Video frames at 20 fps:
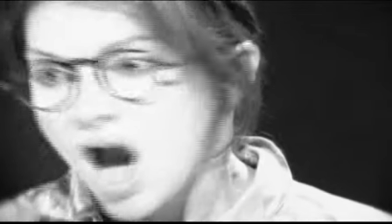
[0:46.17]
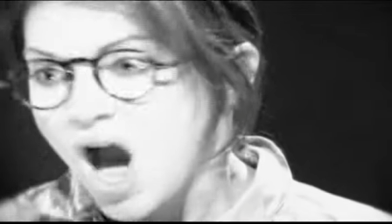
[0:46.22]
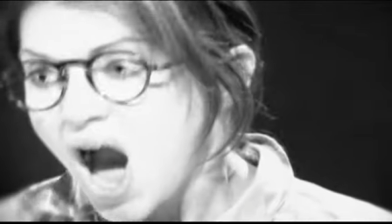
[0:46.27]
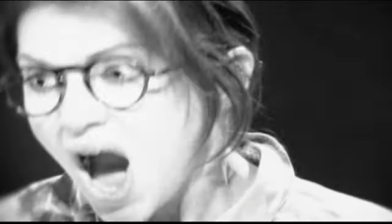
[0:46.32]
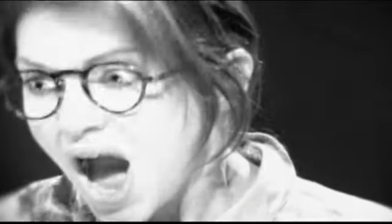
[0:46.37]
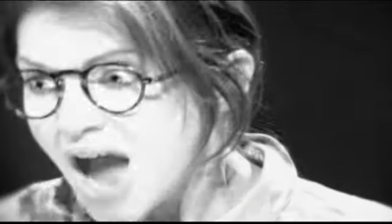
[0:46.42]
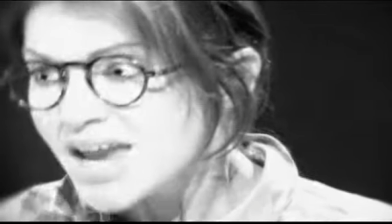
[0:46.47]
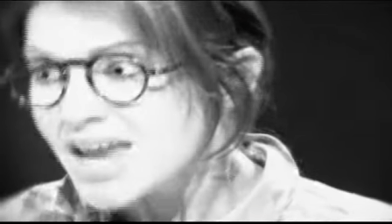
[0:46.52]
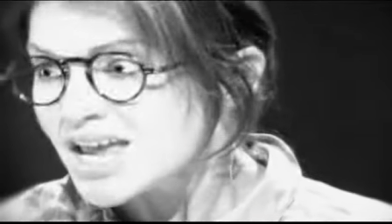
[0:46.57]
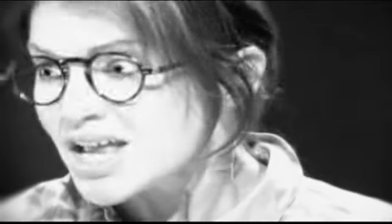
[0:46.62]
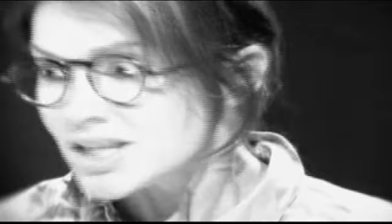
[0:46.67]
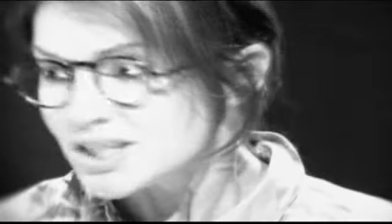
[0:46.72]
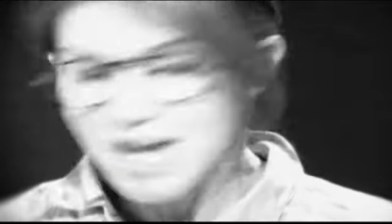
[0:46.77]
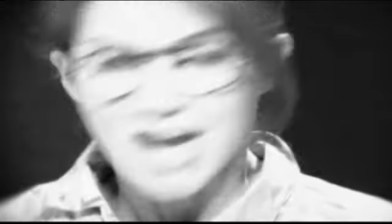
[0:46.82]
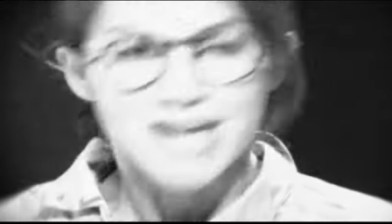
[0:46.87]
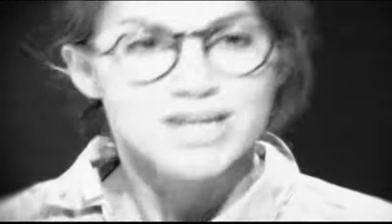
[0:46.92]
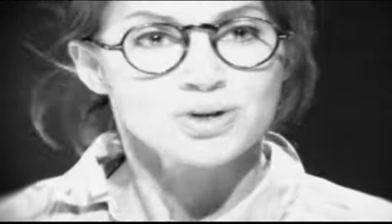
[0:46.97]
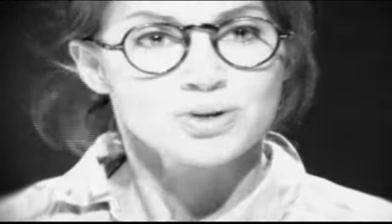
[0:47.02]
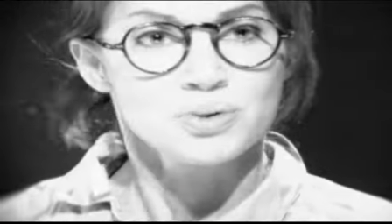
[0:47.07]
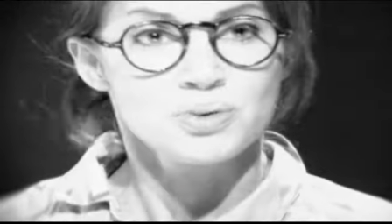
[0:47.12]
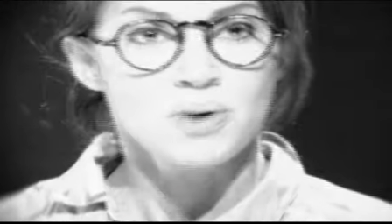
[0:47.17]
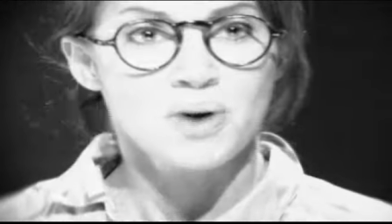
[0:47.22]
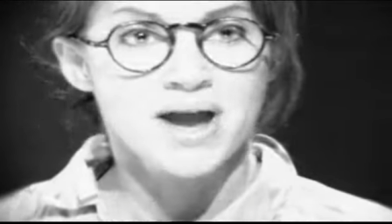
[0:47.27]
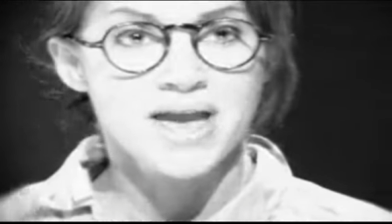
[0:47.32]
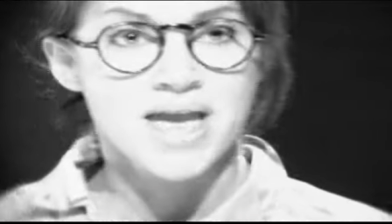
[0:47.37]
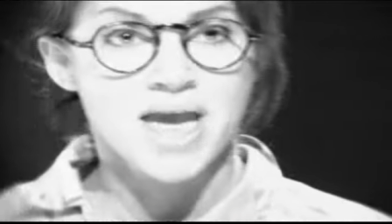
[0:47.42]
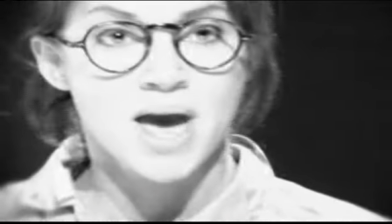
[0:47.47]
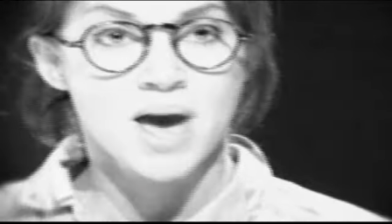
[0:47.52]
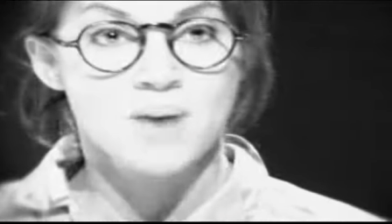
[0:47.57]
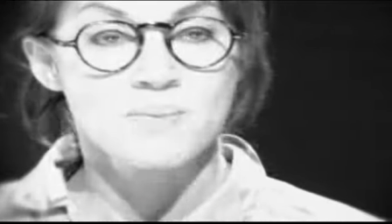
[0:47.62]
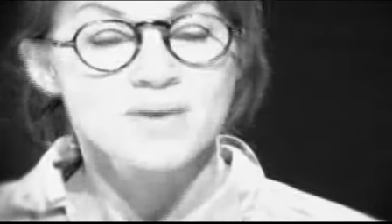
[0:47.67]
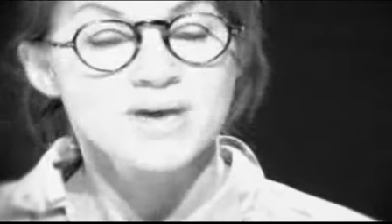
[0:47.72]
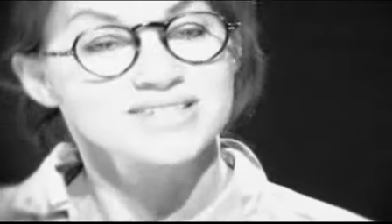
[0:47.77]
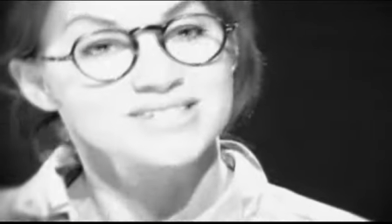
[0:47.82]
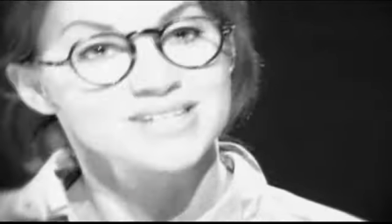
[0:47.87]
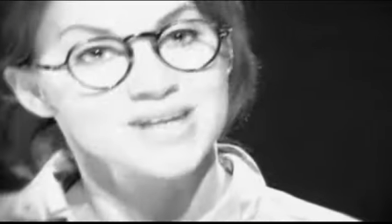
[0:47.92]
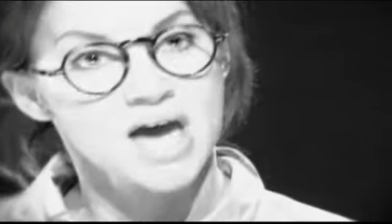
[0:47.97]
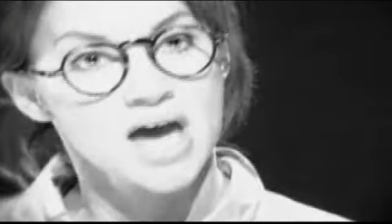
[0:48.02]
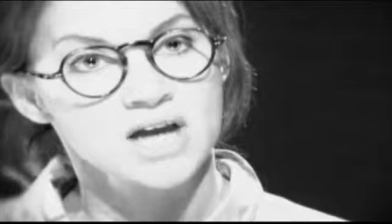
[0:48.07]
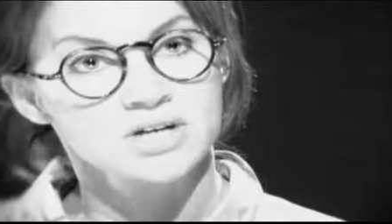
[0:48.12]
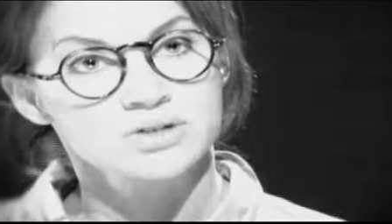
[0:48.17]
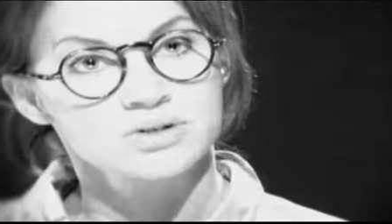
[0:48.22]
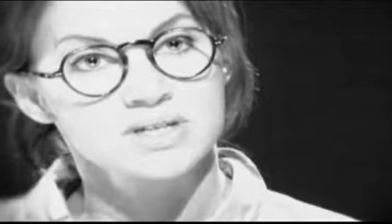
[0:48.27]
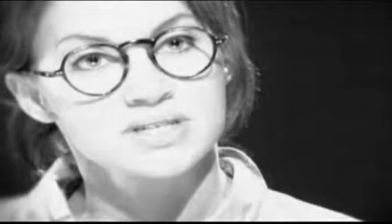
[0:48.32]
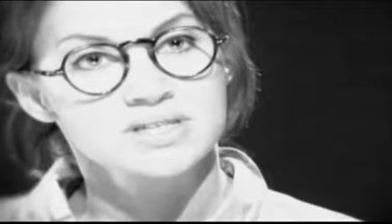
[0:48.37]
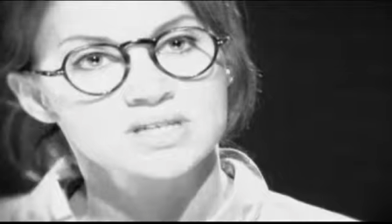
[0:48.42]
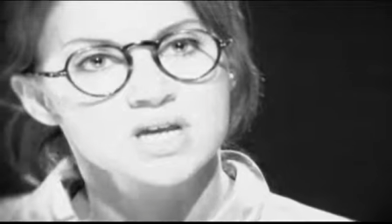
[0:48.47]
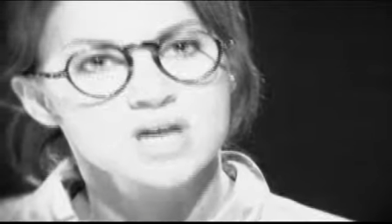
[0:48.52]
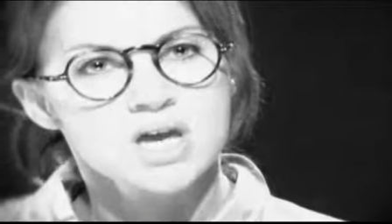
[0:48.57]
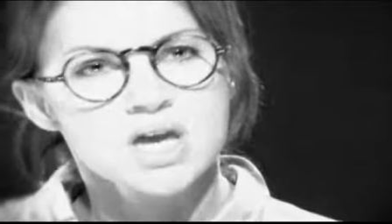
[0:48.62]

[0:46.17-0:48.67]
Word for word: I like who I am as an actress,